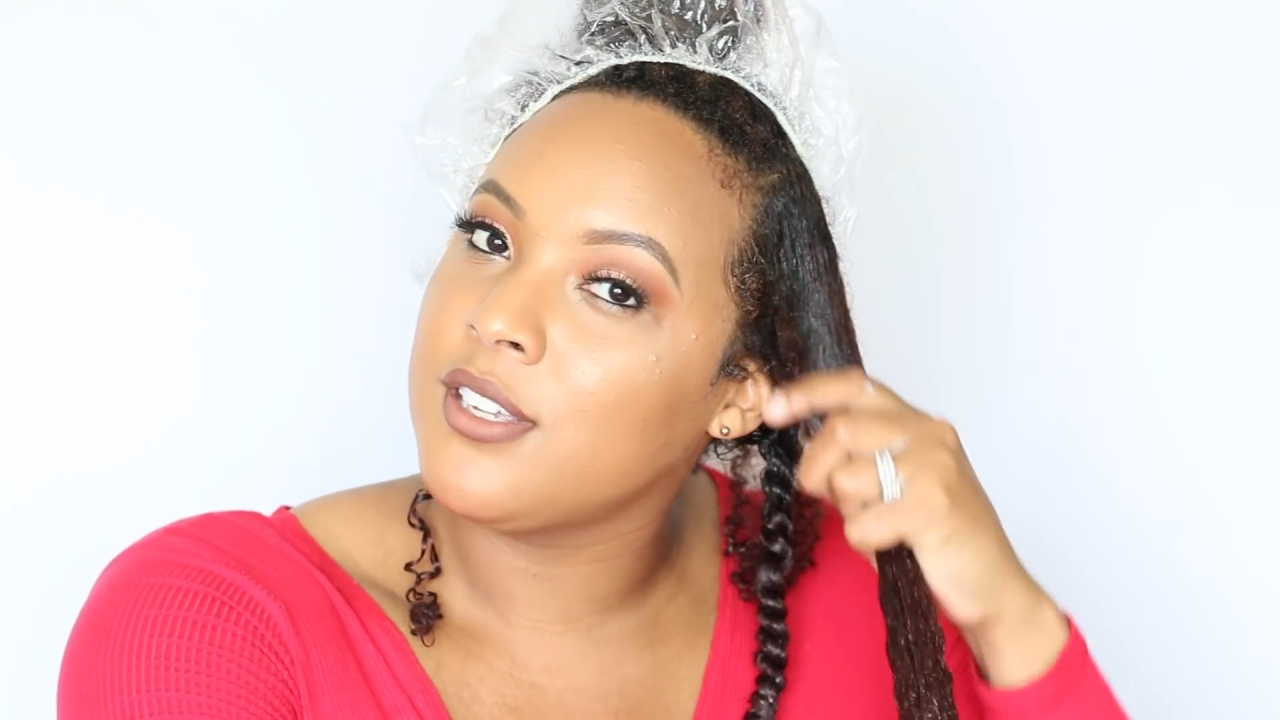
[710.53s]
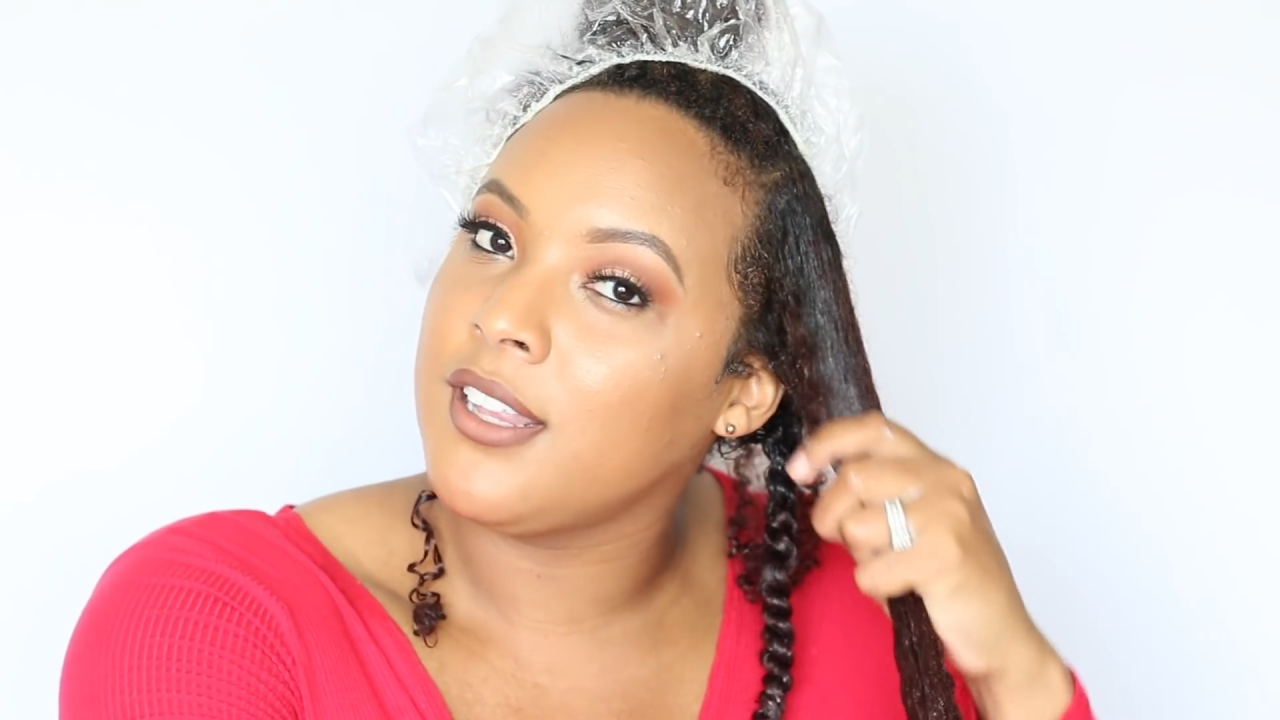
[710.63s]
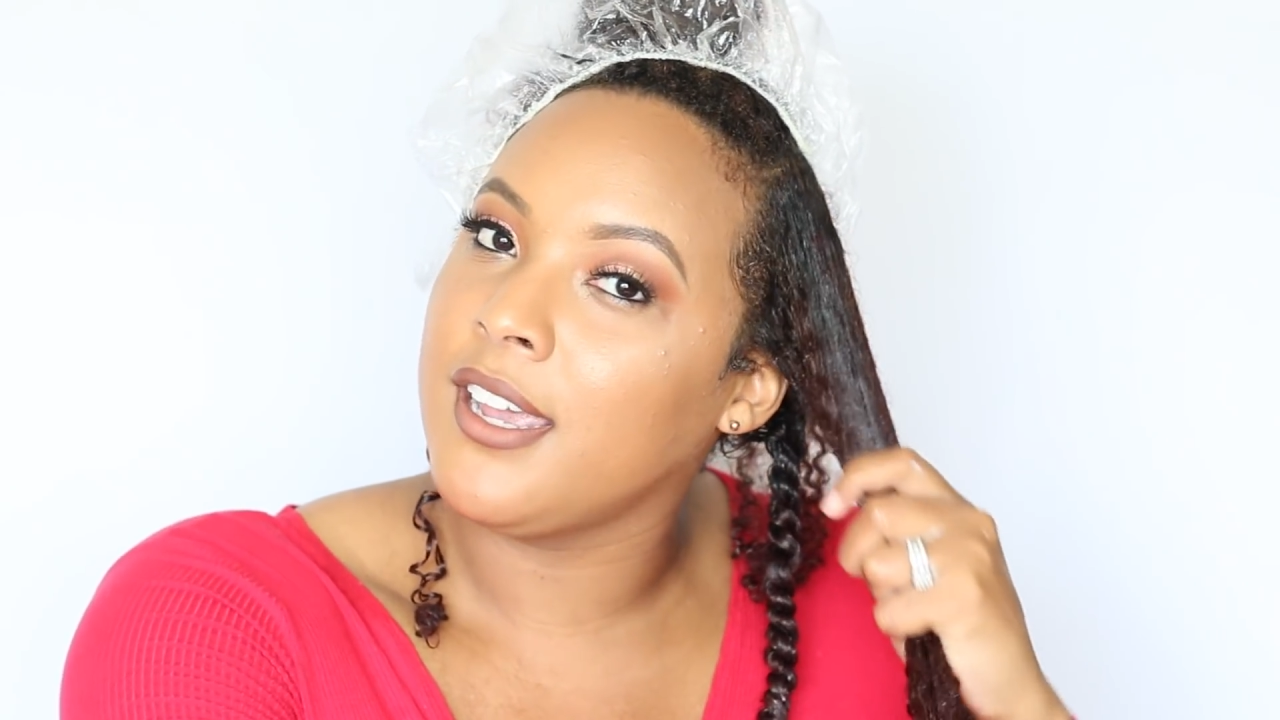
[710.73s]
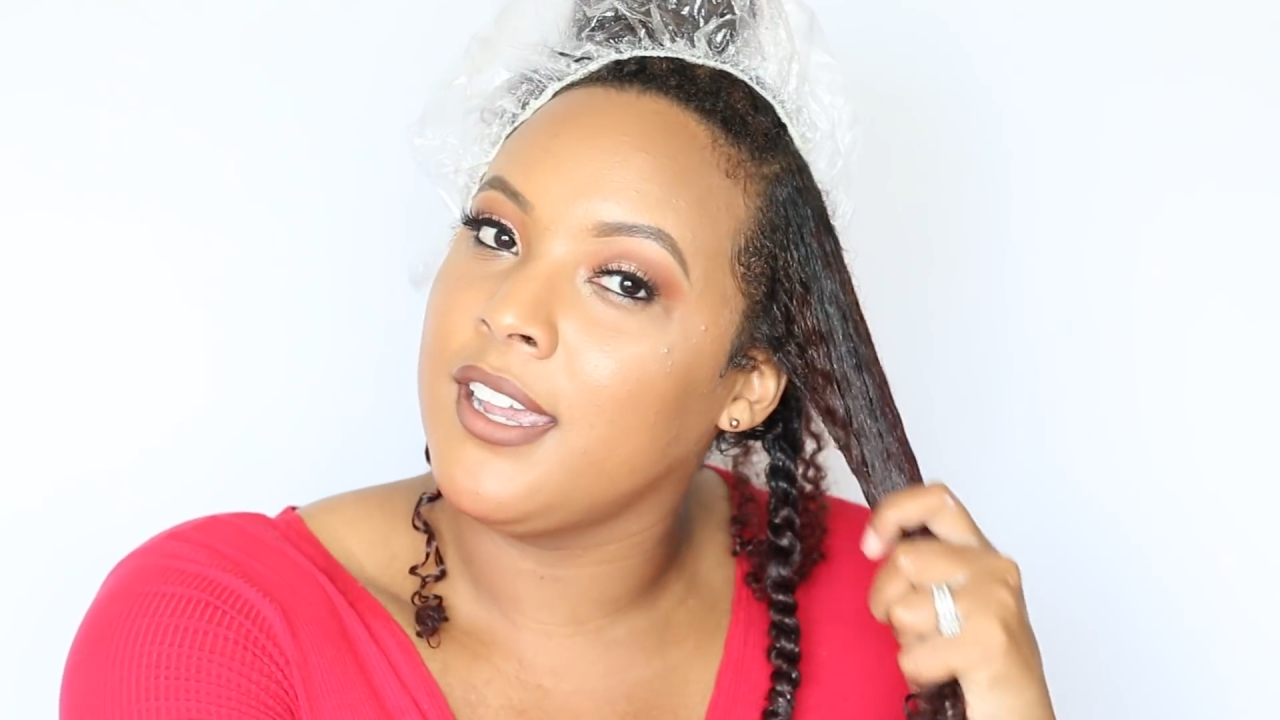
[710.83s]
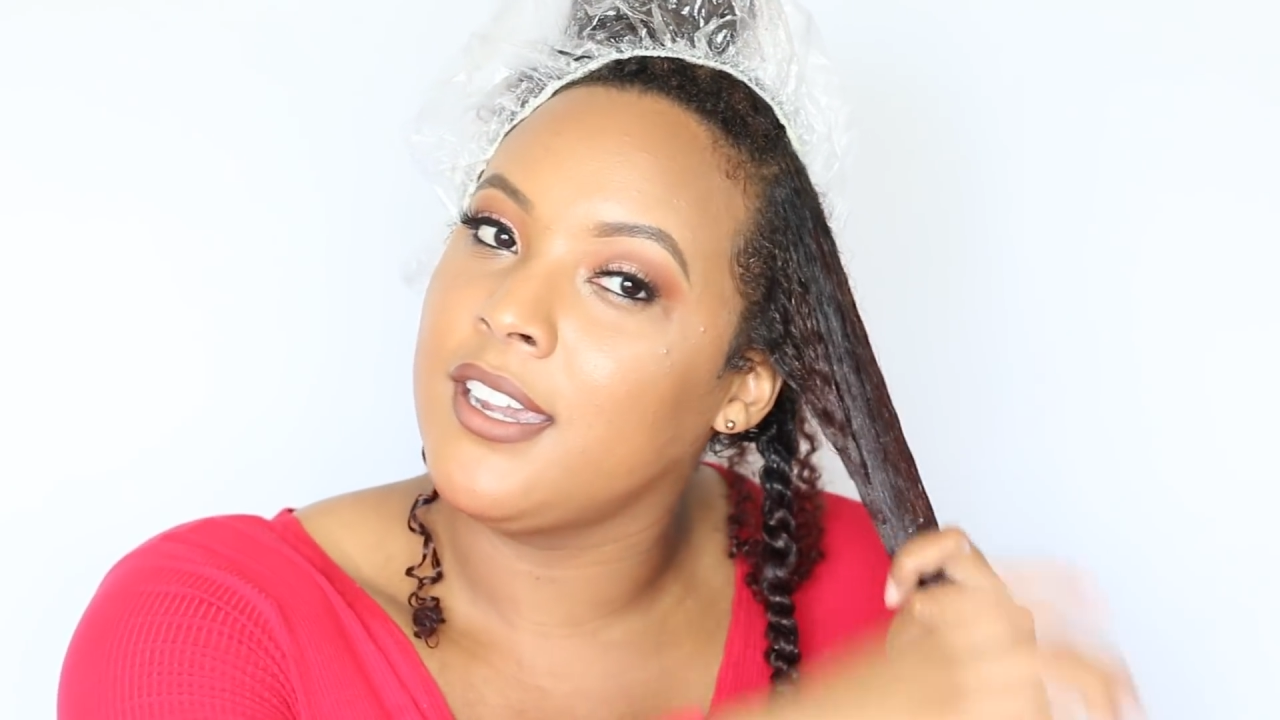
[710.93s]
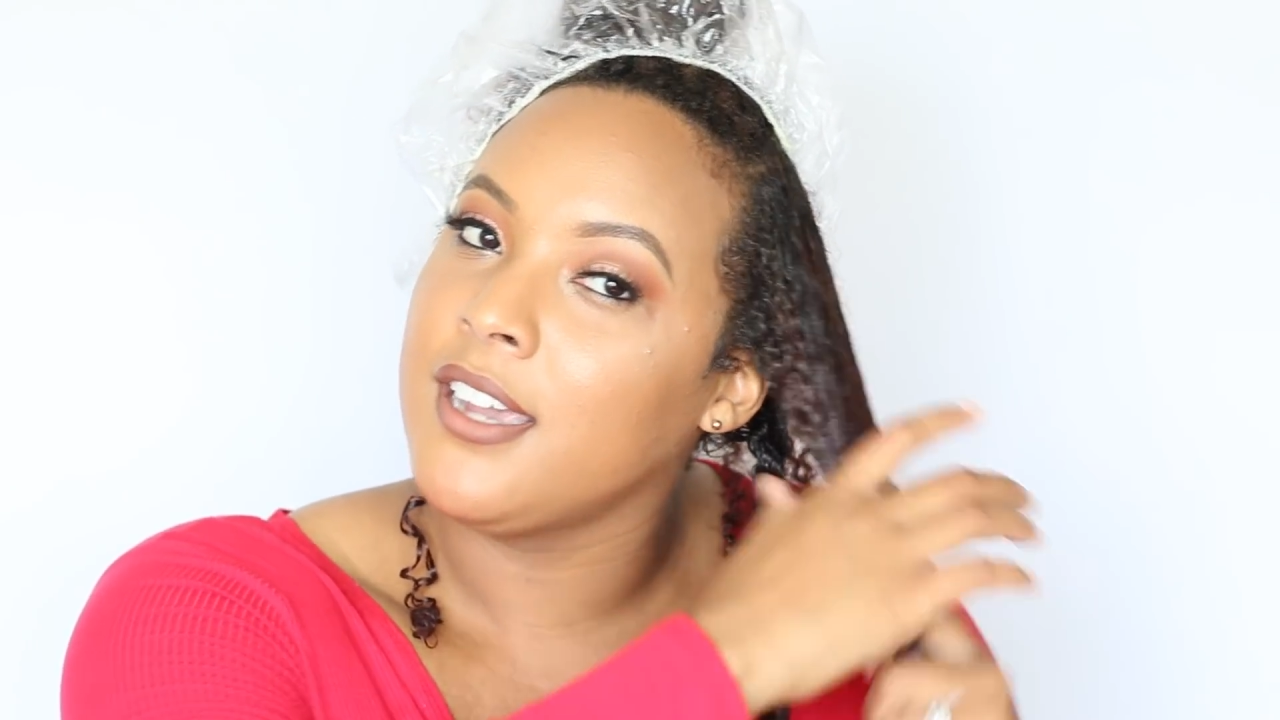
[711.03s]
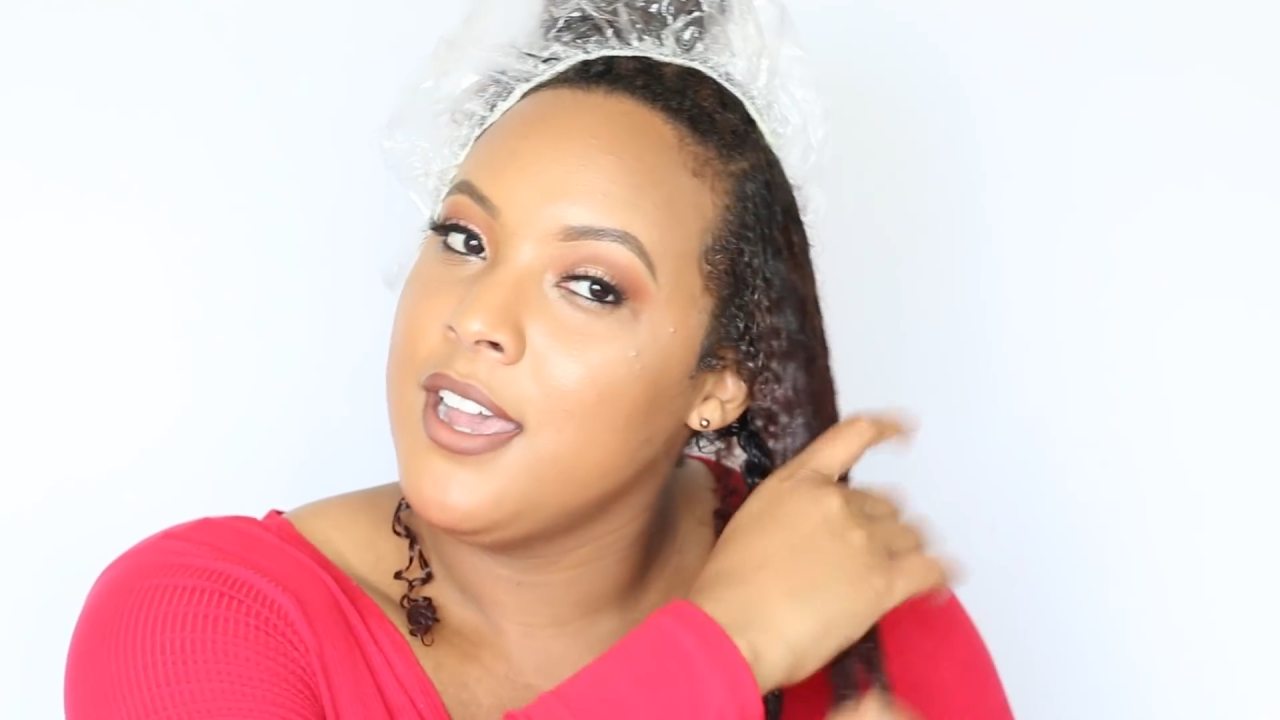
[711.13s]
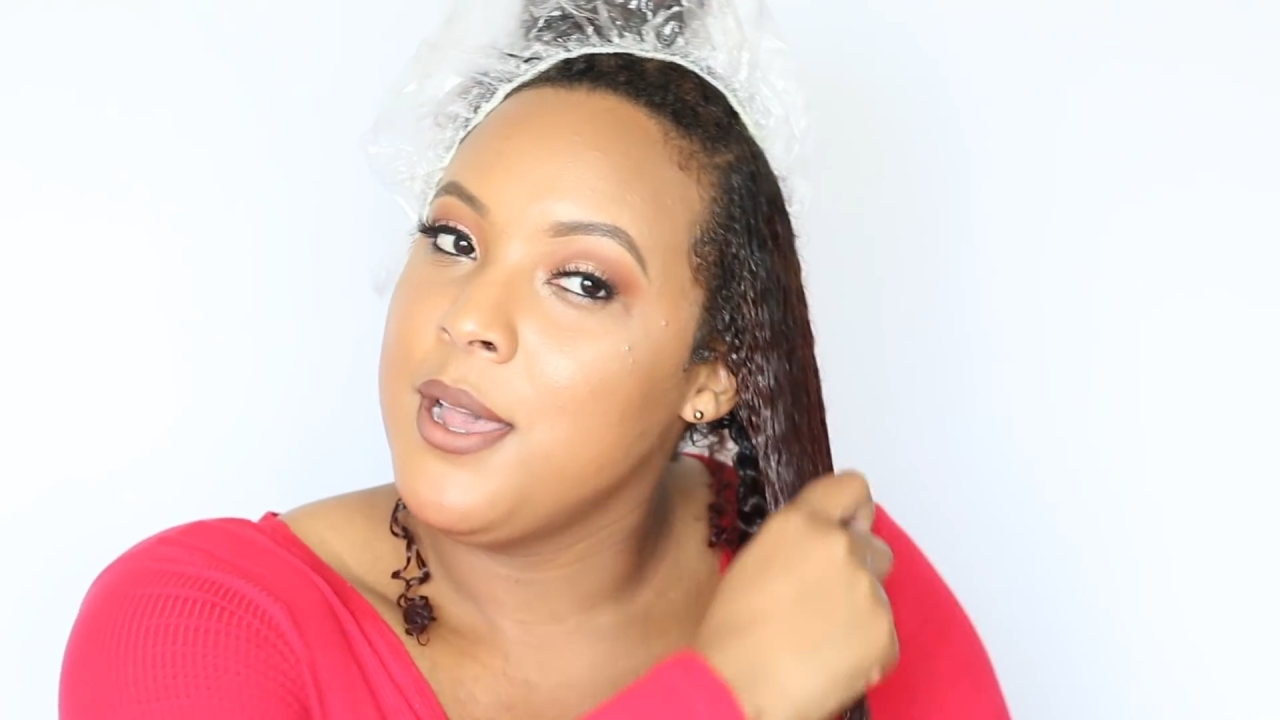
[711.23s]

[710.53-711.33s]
to like